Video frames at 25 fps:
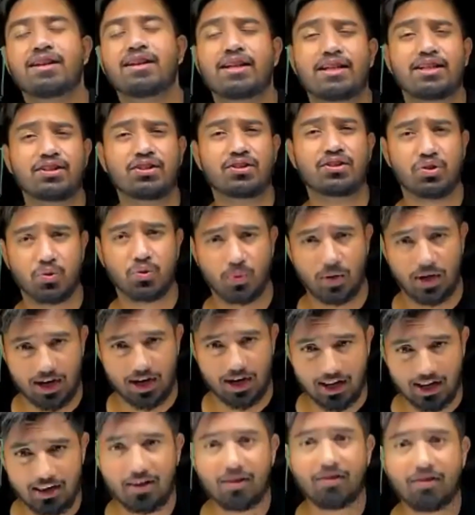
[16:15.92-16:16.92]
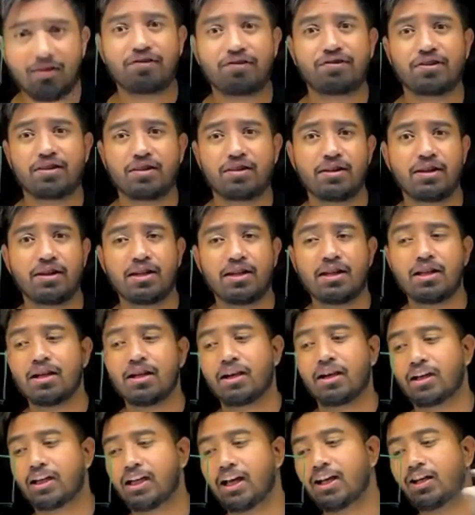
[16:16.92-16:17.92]
is 12.
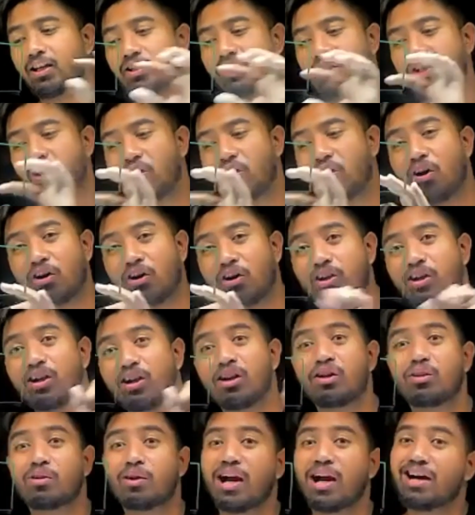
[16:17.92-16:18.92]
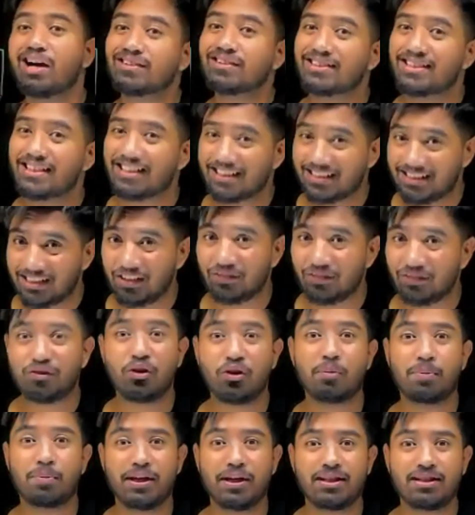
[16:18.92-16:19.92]
Okay, total you have
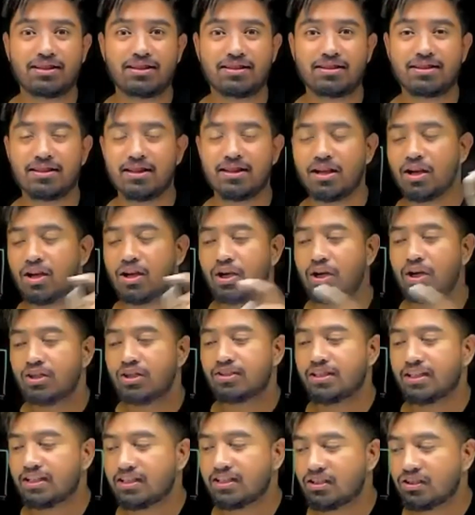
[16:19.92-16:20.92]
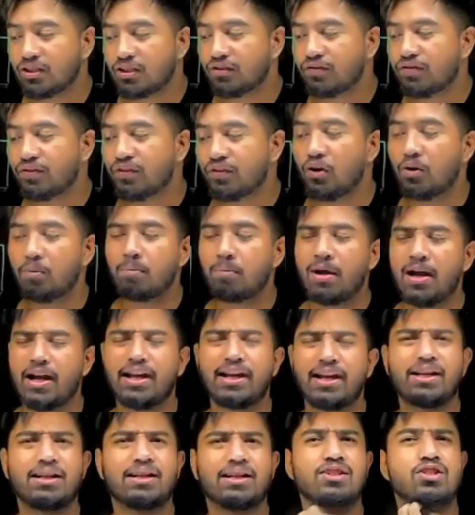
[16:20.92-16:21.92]
64 bits. 64
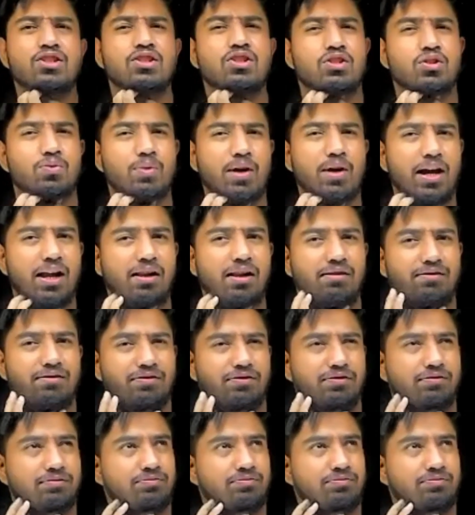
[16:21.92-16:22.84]
minus 12.